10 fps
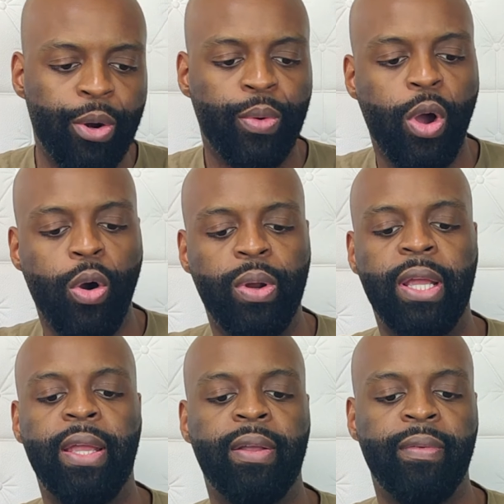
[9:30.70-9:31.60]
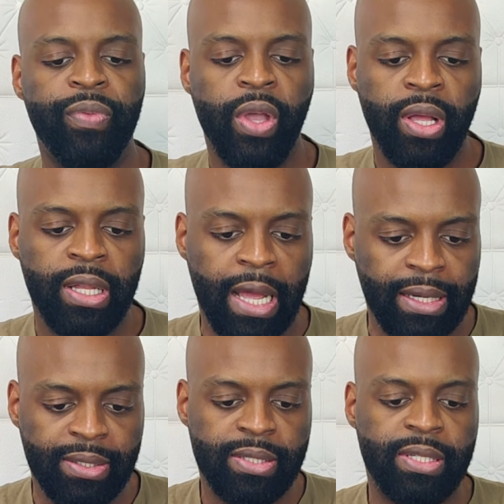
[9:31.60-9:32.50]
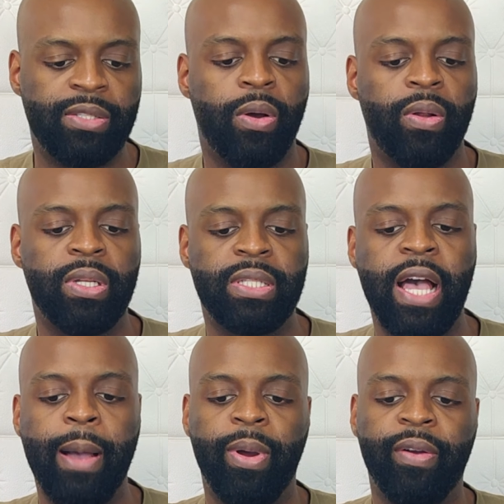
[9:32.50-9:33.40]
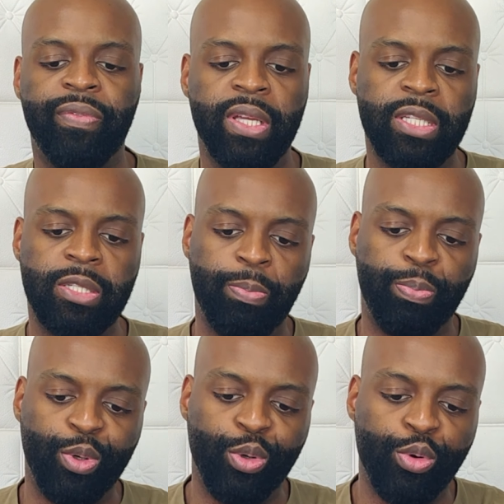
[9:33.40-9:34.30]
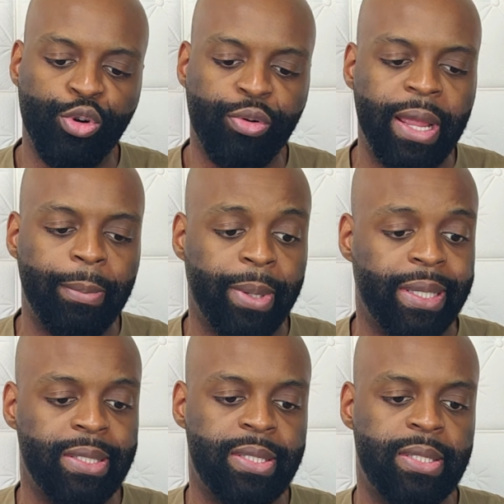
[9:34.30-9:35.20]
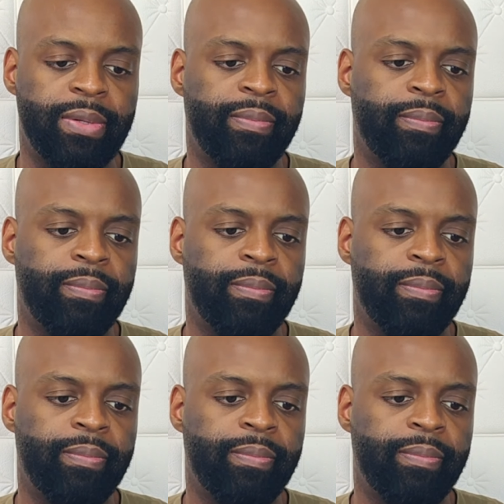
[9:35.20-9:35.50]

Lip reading: coating, and it sits on the top of this blue-gray base.